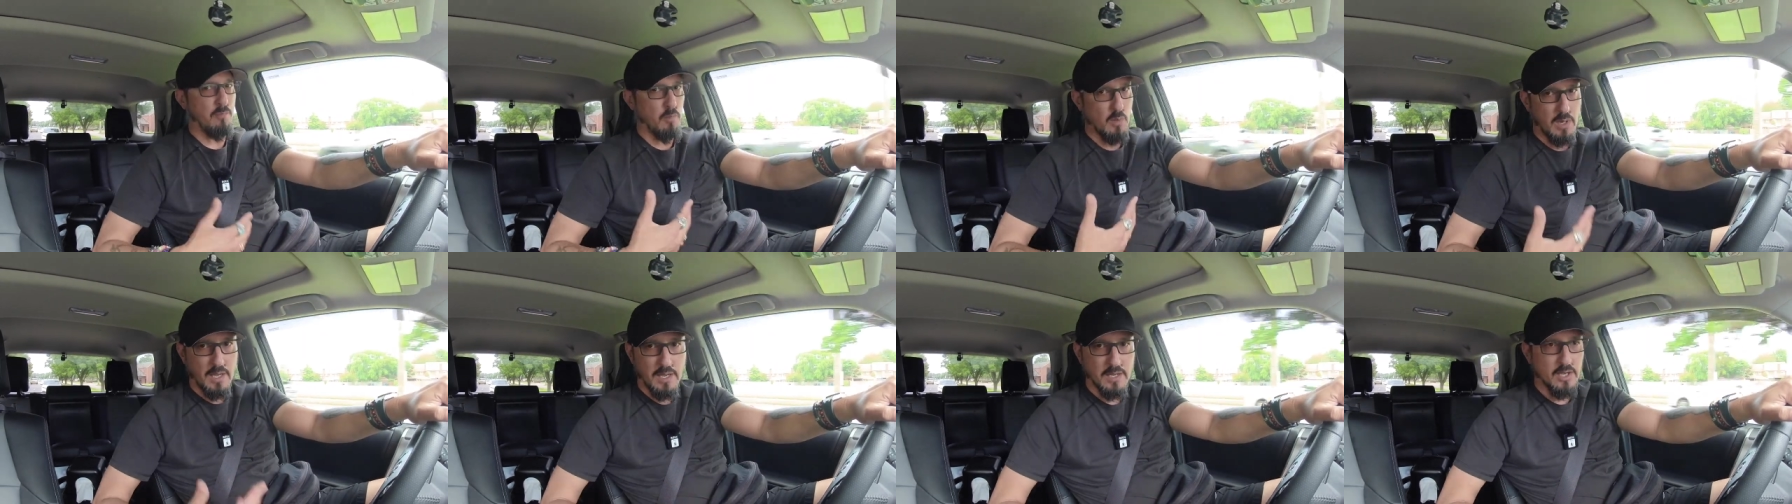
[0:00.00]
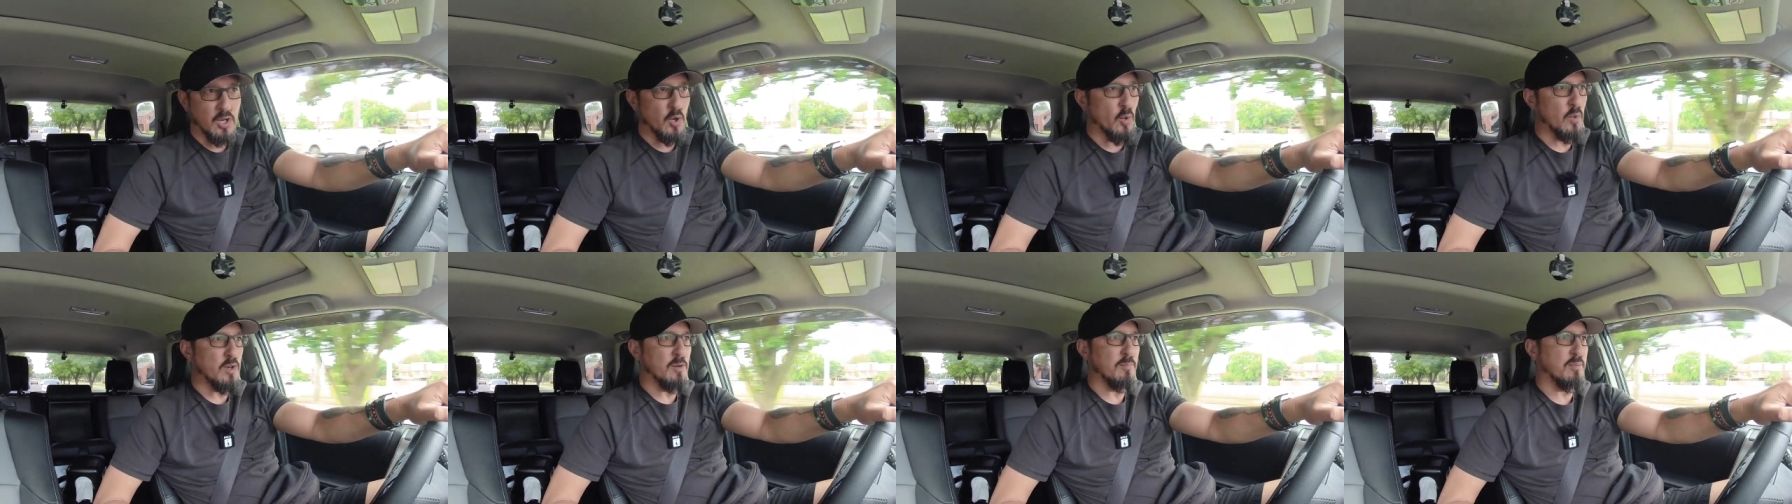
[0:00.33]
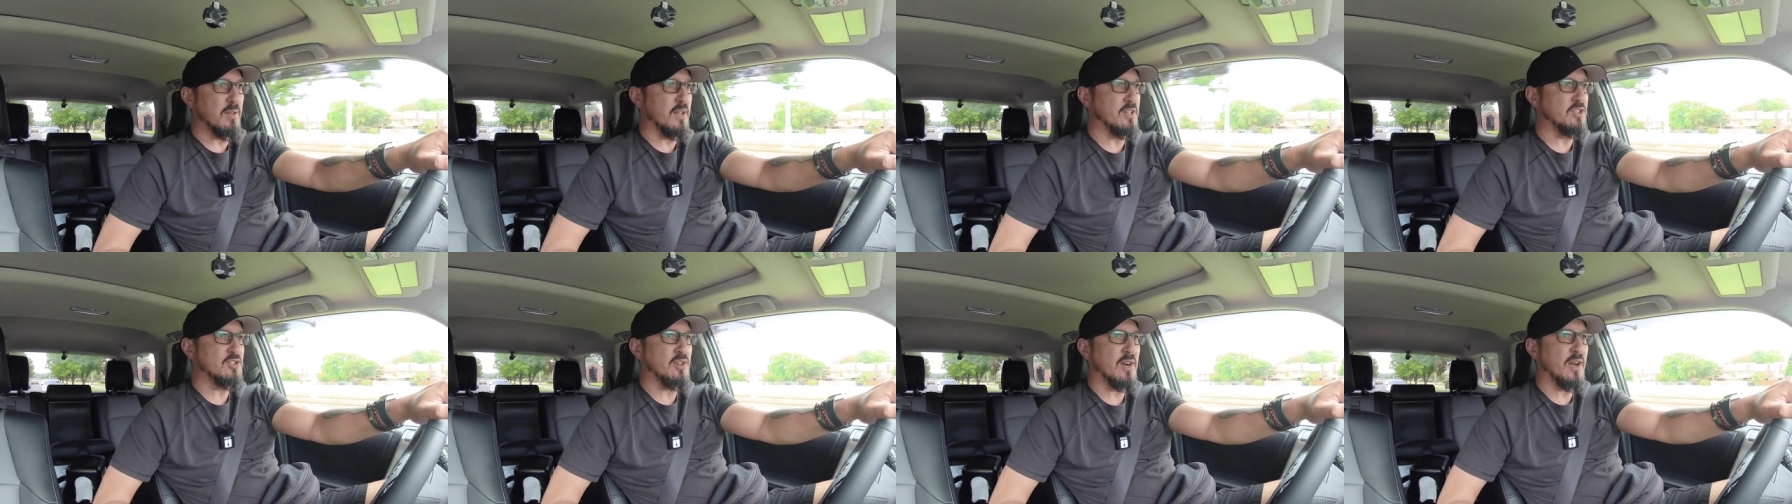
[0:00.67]
why I go into
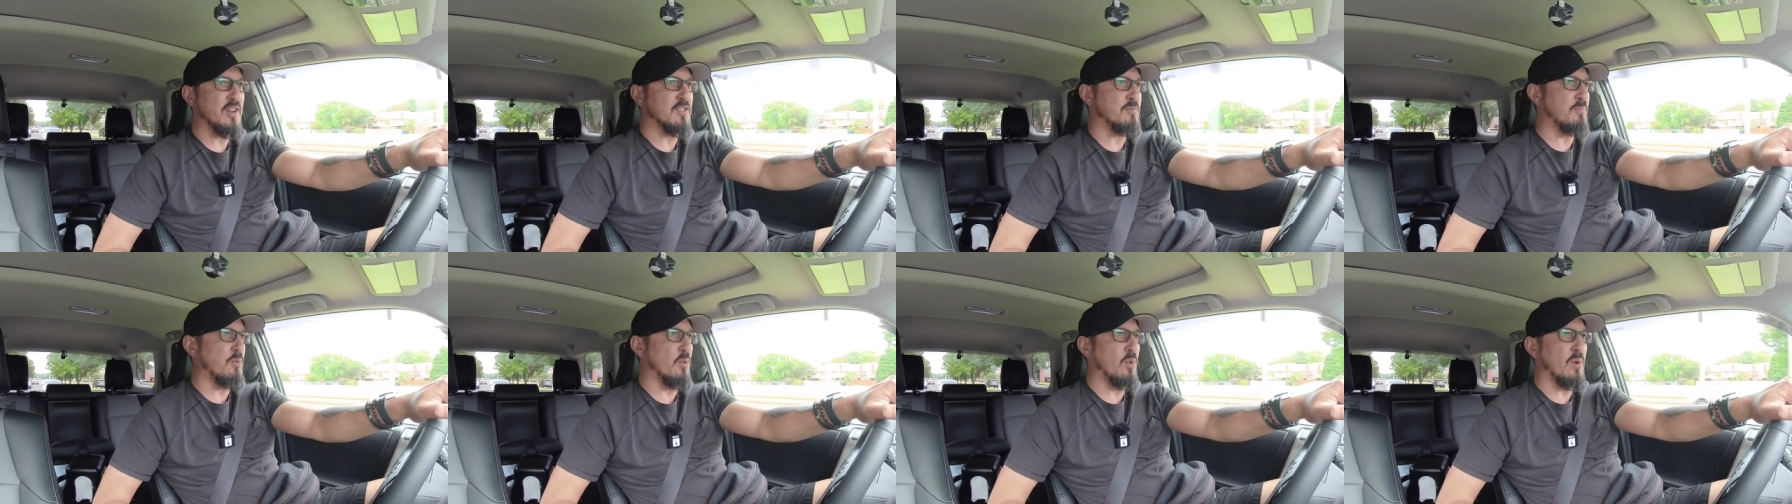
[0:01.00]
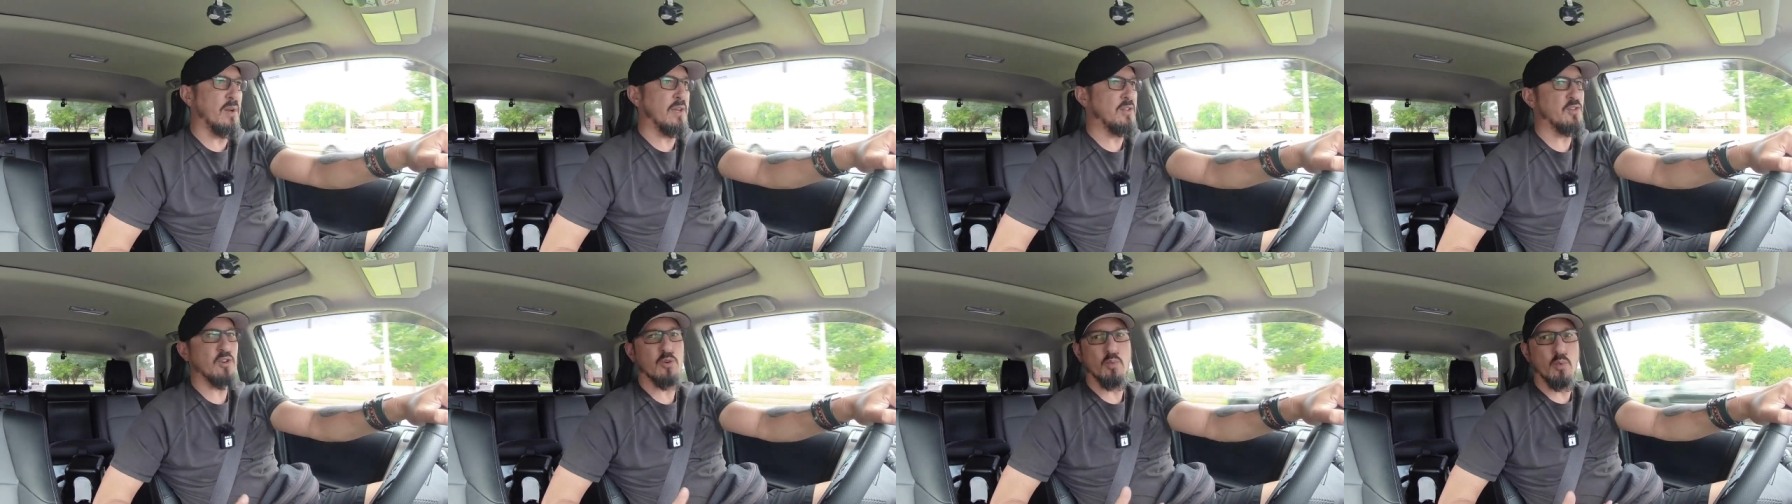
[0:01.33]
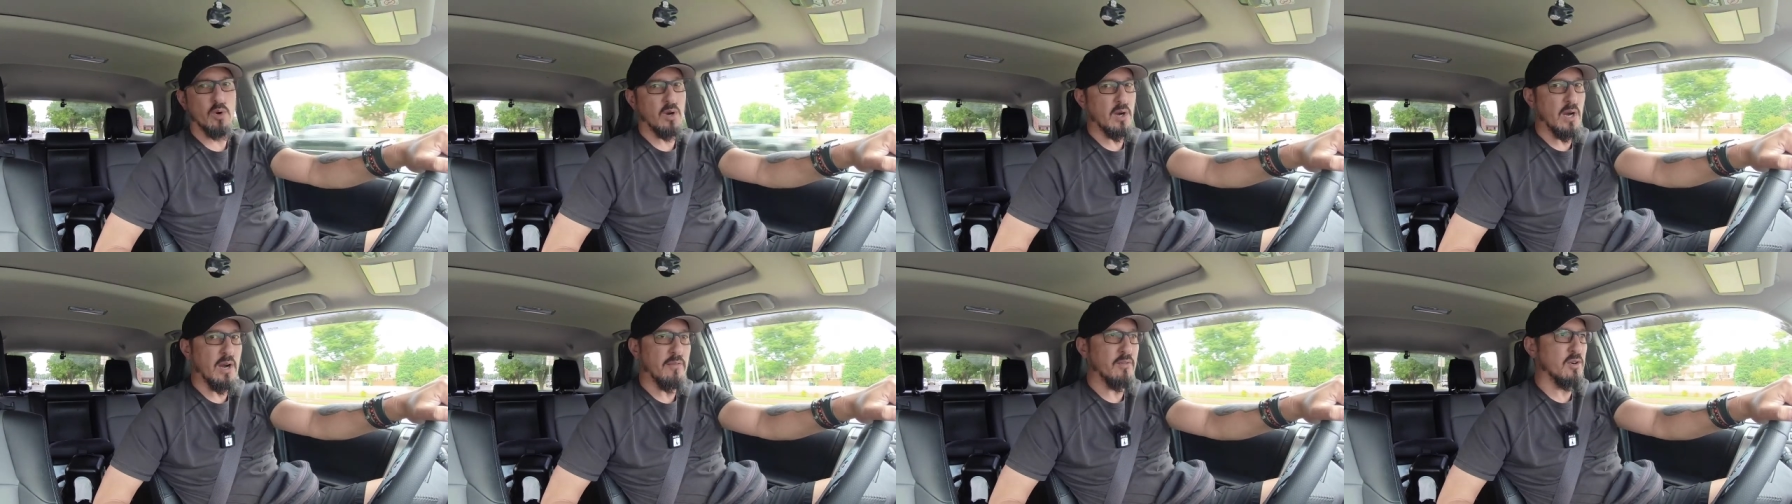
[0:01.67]
Pleasure House Point or
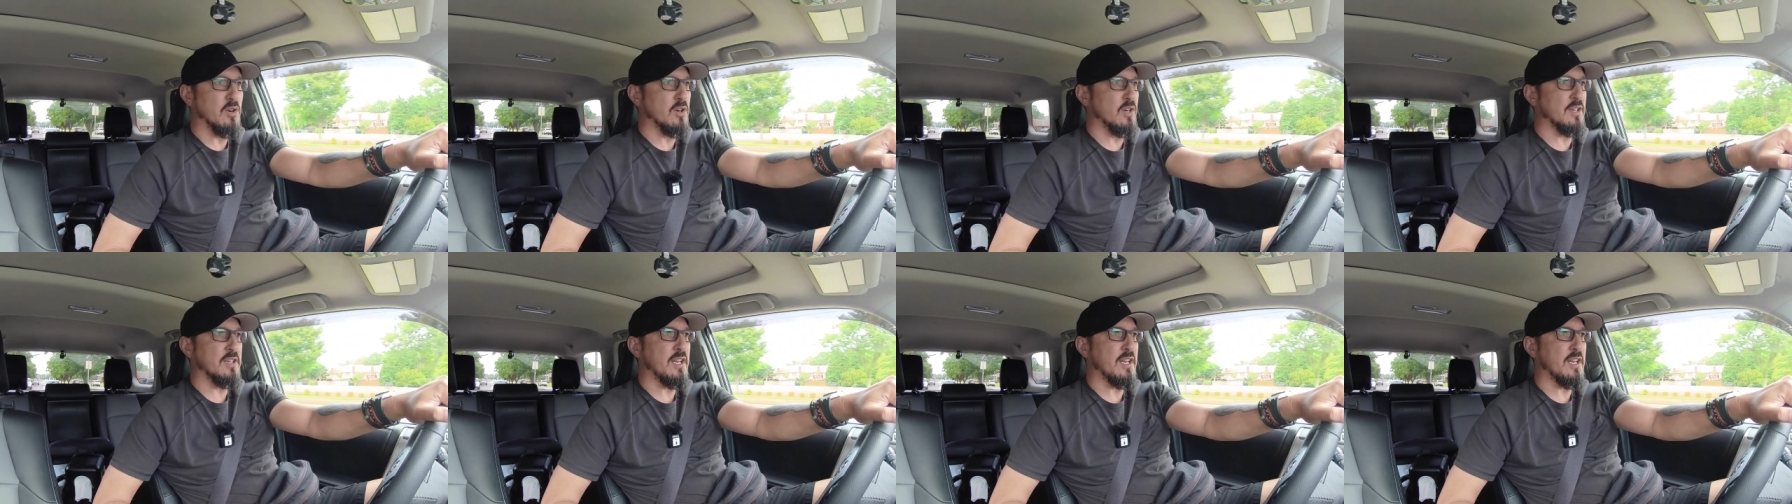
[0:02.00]
wherever